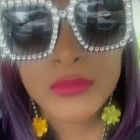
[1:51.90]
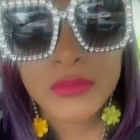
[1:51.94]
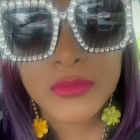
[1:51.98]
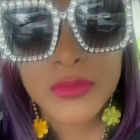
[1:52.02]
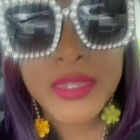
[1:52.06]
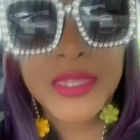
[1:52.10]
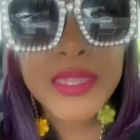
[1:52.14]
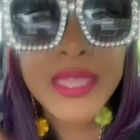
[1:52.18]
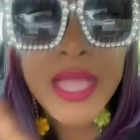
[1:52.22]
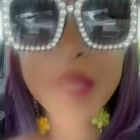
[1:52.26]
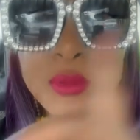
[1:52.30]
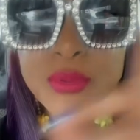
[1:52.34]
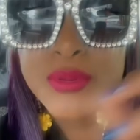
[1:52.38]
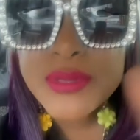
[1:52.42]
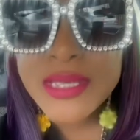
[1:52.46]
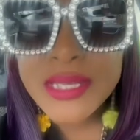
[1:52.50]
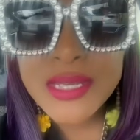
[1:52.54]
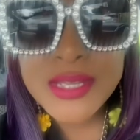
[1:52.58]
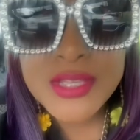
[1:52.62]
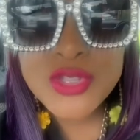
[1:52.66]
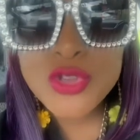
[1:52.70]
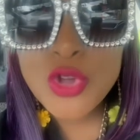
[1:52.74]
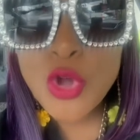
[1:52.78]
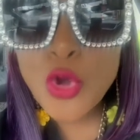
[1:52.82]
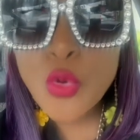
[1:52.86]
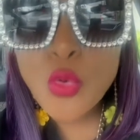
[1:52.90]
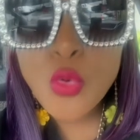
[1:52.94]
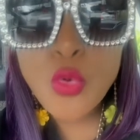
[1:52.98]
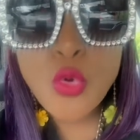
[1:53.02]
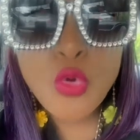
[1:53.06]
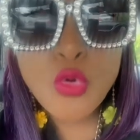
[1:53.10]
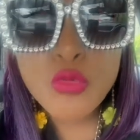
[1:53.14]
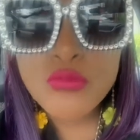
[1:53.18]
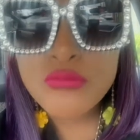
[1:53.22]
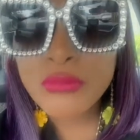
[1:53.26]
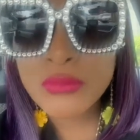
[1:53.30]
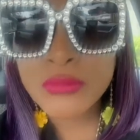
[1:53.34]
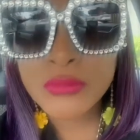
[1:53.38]
The guy was in his
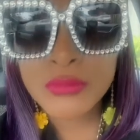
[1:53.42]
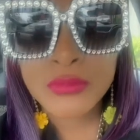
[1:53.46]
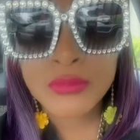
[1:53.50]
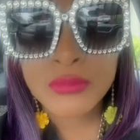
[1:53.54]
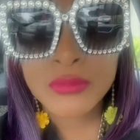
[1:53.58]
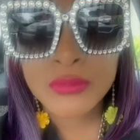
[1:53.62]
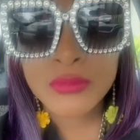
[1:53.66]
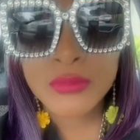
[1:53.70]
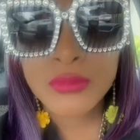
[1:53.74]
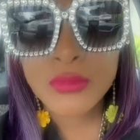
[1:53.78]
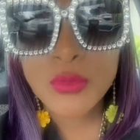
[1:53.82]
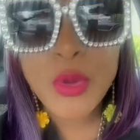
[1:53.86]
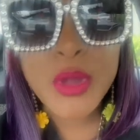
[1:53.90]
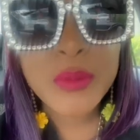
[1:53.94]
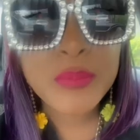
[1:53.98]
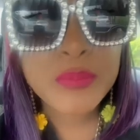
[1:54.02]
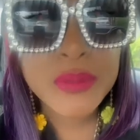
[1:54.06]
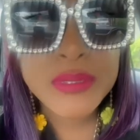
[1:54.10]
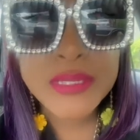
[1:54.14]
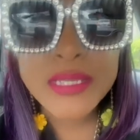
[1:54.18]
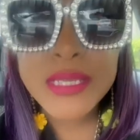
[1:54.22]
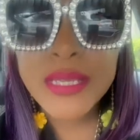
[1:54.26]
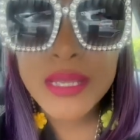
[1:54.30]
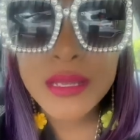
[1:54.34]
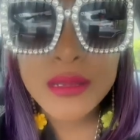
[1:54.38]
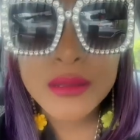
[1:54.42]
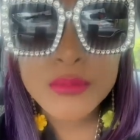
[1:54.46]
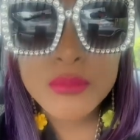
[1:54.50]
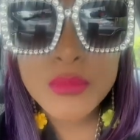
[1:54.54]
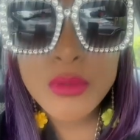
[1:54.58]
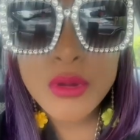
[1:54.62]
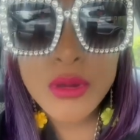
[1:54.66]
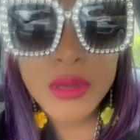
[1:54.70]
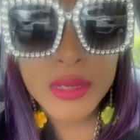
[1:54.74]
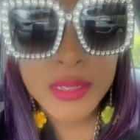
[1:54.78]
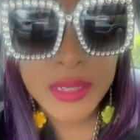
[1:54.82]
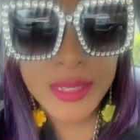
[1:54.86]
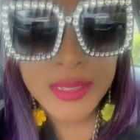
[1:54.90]
home one particular
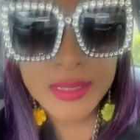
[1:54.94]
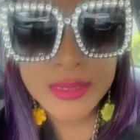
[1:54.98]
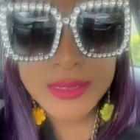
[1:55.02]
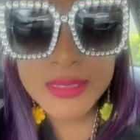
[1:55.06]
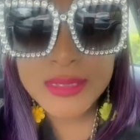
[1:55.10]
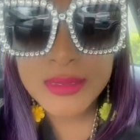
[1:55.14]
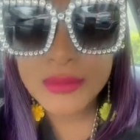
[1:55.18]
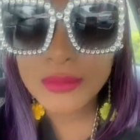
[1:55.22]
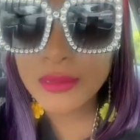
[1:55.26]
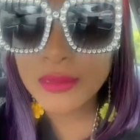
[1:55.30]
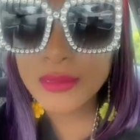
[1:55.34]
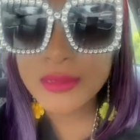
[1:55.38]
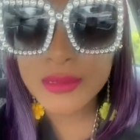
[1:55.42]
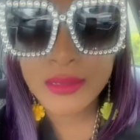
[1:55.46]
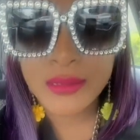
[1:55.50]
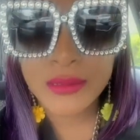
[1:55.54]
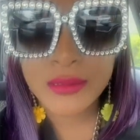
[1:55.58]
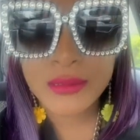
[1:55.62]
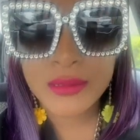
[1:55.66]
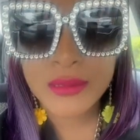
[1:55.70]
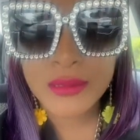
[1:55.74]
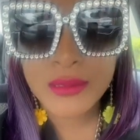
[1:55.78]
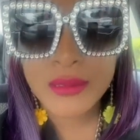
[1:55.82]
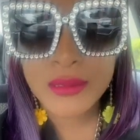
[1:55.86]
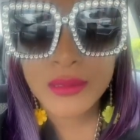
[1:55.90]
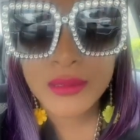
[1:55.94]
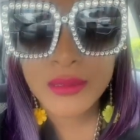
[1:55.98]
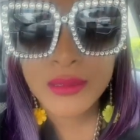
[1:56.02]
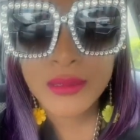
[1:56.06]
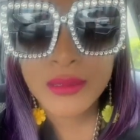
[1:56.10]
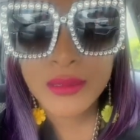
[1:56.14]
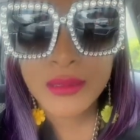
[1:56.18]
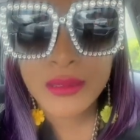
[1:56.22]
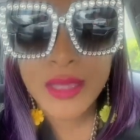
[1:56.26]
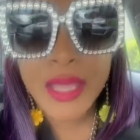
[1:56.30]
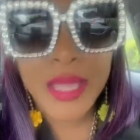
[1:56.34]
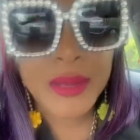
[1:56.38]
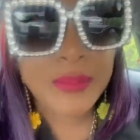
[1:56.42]
morning, Sunday.
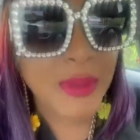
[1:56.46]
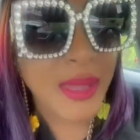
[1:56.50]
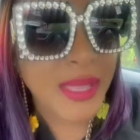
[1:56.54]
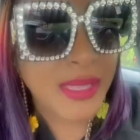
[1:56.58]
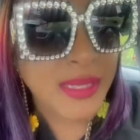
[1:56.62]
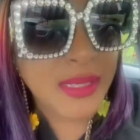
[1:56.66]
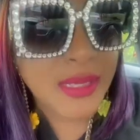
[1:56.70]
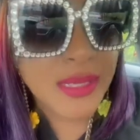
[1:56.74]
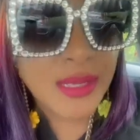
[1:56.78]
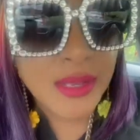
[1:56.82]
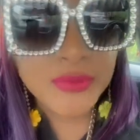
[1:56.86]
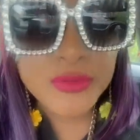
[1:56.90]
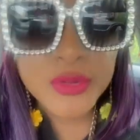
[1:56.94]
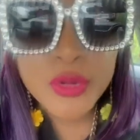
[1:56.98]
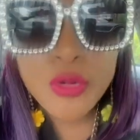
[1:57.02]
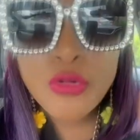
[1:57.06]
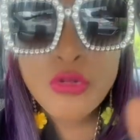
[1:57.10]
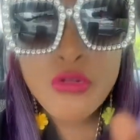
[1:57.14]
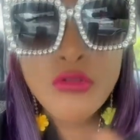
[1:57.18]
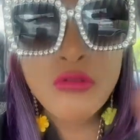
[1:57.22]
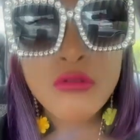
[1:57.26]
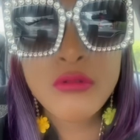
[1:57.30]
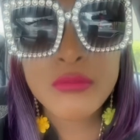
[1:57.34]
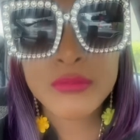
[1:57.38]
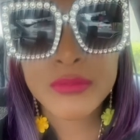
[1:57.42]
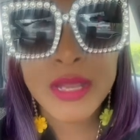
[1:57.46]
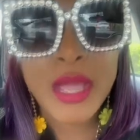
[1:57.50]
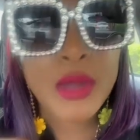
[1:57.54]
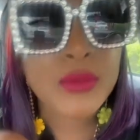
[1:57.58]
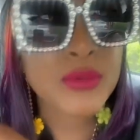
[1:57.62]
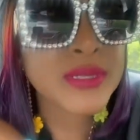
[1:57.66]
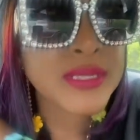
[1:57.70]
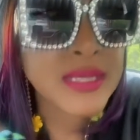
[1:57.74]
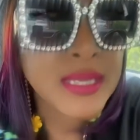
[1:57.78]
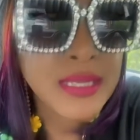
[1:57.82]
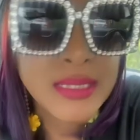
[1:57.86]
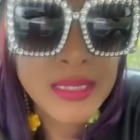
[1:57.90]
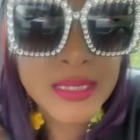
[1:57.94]
And by he left a home, that
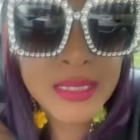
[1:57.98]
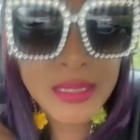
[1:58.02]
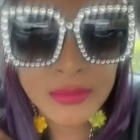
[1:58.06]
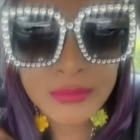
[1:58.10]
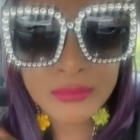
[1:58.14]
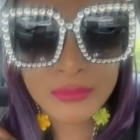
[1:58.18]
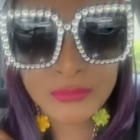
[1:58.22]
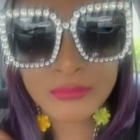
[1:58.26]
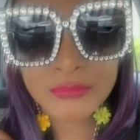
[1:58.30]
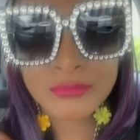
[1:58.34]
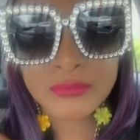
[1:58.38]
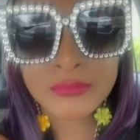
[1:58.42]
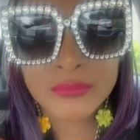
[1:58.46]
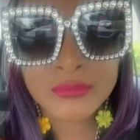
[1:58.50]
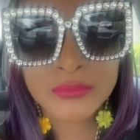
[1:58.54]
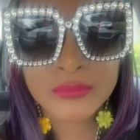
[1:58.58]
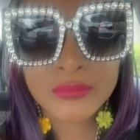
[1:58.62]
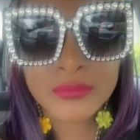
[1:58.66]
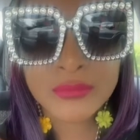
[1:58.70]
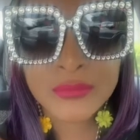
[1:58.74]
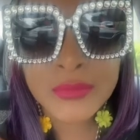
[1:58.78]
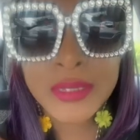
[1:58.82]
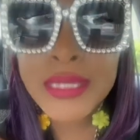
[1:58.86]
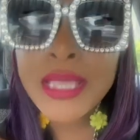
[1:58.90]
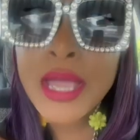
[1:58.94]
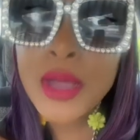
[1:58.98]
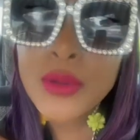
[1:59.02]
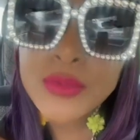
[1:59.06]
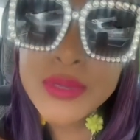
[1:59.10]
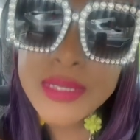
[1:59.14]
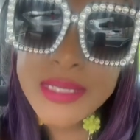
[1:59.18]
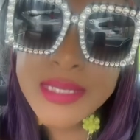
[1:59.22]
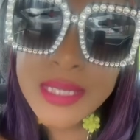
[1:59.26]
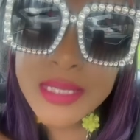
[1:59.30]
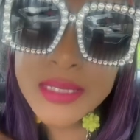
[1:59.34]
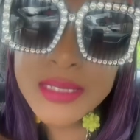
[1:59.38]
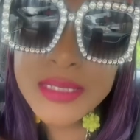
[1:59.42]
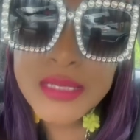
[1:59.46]
was it. That
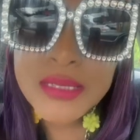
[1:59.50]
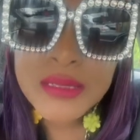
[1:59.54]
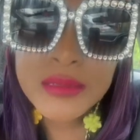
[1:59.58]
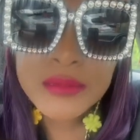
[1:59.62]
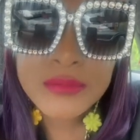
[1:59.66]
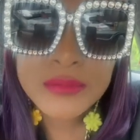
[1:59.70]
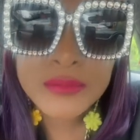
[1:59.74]
was it.